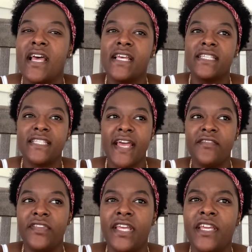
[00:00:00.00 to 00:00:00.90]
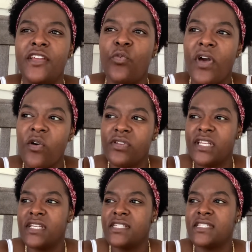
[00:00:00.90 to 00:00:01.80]
safety,
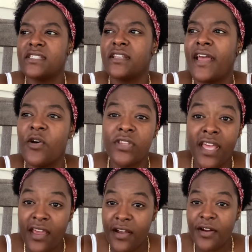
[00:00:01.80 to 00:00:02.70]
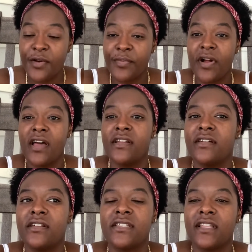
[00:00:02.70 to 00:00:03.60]
wellness, healthcare
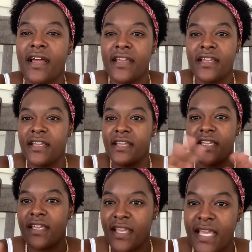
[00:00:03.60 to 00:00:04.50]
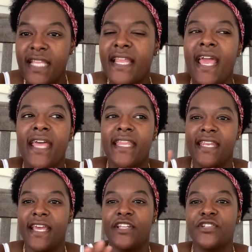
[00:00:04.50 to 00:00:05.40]
products, like anything in that
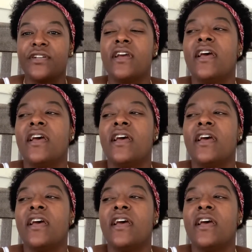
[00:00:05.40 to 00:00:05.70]
nature.